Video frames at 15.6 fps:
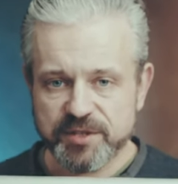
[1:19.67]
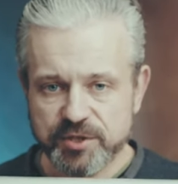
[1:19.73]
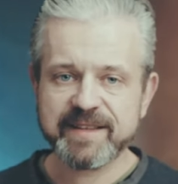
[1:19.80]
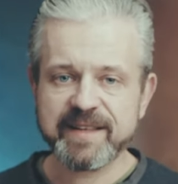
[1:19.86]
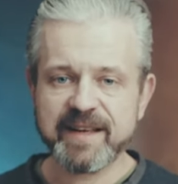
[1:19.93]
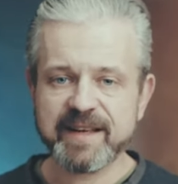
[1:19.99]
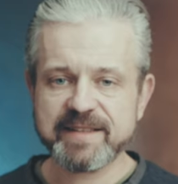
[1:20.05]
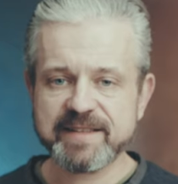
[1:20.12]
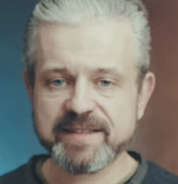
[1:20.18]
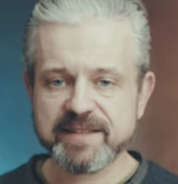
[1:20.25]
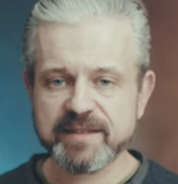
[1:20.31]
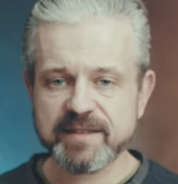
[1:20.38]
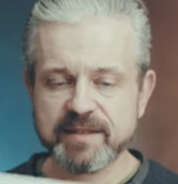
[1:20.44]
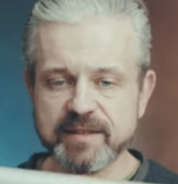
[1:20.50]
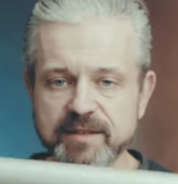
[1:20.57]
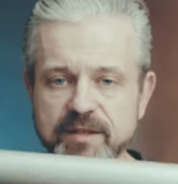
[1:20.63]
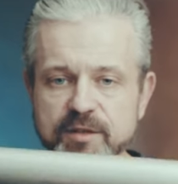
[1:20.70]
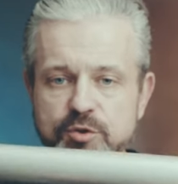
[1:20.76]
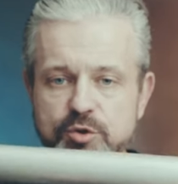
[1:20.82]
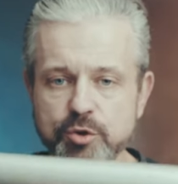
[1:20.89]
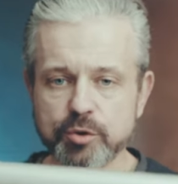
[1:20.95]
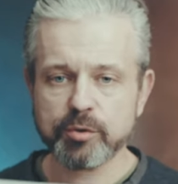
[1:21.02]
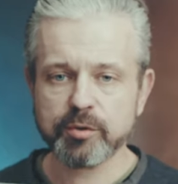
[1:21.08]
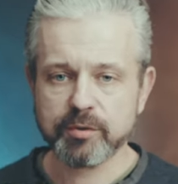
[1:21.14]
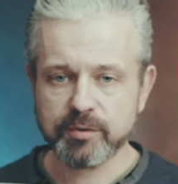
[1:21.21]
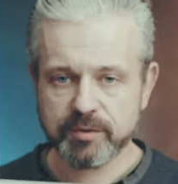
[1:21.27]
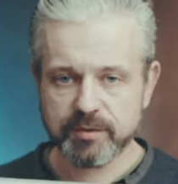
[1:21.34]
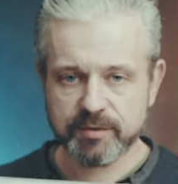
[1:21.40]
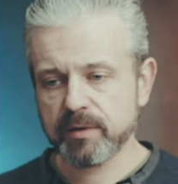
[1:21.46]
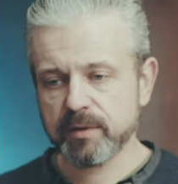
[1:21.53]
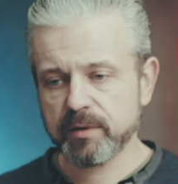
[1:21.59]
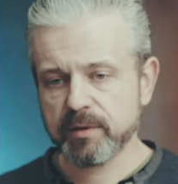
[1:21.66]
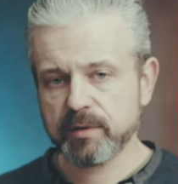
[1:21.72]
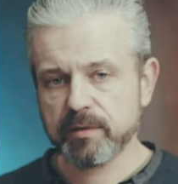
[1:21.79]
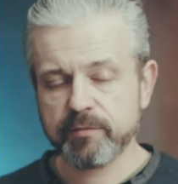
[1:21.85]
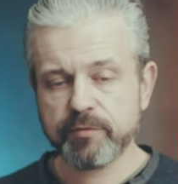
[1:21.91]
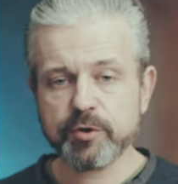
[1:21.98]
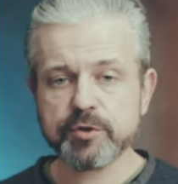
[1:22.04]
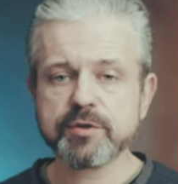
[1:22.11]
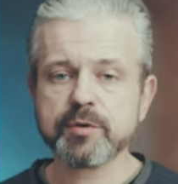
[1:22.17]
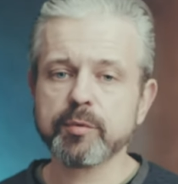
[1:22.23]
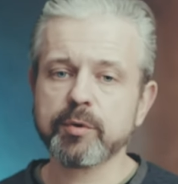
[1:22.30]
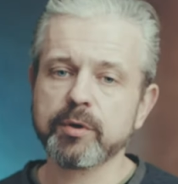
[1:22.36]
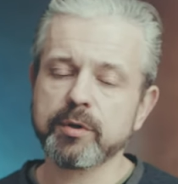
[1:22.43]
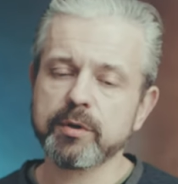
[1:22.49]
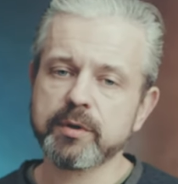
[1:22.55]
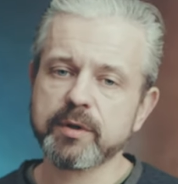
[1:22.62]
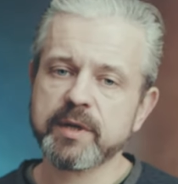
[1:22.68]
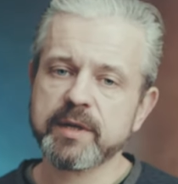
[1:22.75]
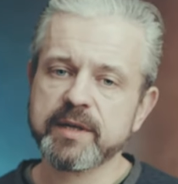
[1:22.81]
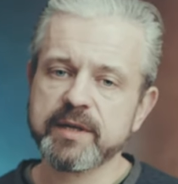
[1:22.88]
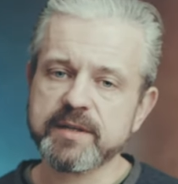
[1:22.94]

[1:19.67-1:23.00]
That's the tool. First of all,